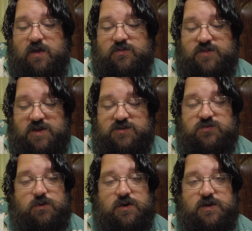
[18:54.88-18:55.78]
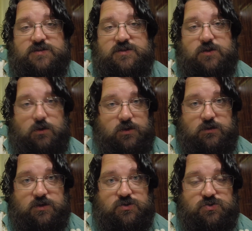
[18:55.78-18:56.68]
This was an
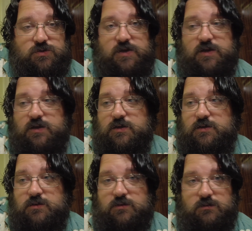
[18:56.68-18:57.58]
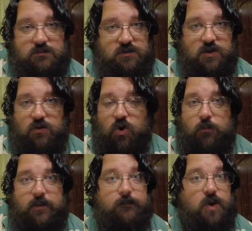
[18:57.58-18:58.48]
all-you-can-drink,
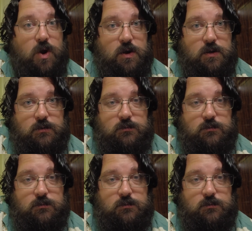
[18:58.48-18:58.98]
open bar,